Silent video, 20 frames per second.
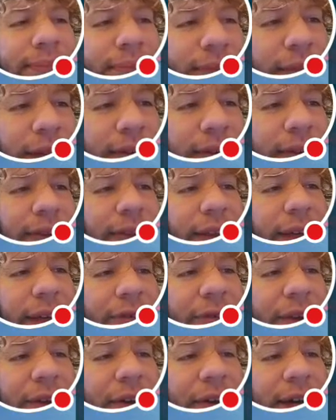That's the thing.
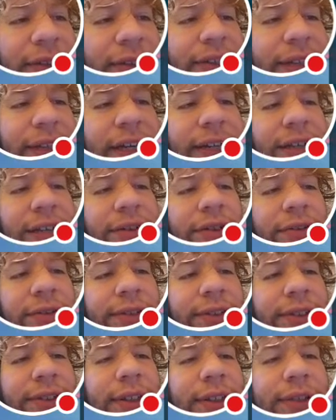If you toss Age
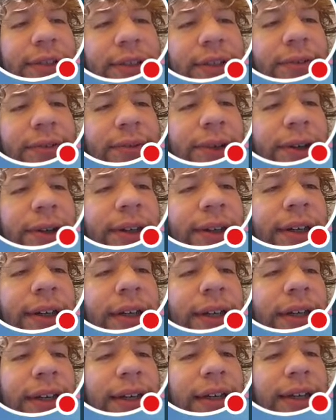Overseer turn 1,
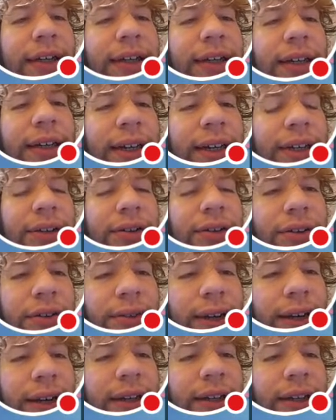and you do
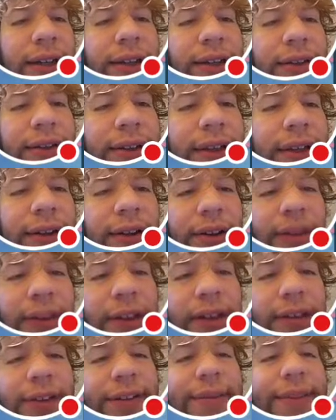not either kill the
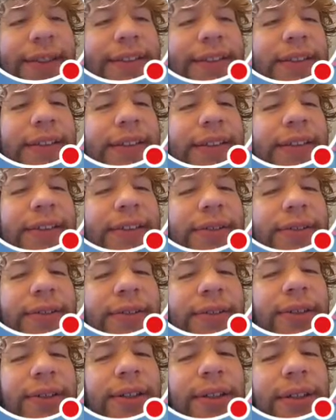other monsters
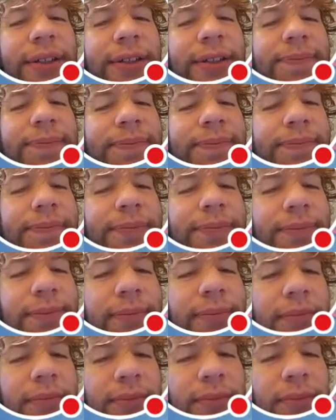or
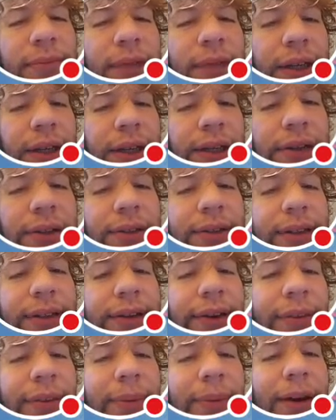
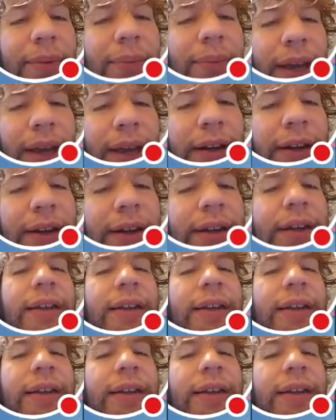kill bomb beta.